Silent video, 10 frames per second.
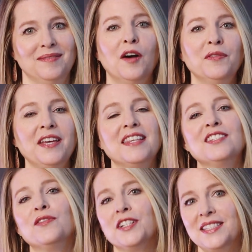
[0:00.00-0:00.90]
Hopefully
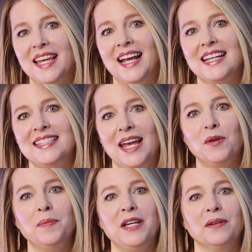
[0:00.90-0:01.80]
this first thing I say
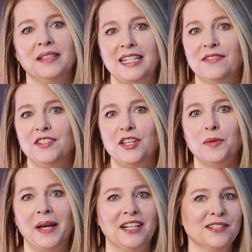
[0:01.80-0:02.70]
will be a relief to you
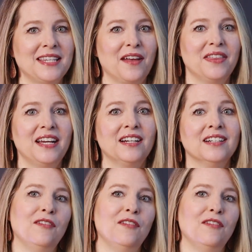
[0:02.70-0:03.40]
parents out there.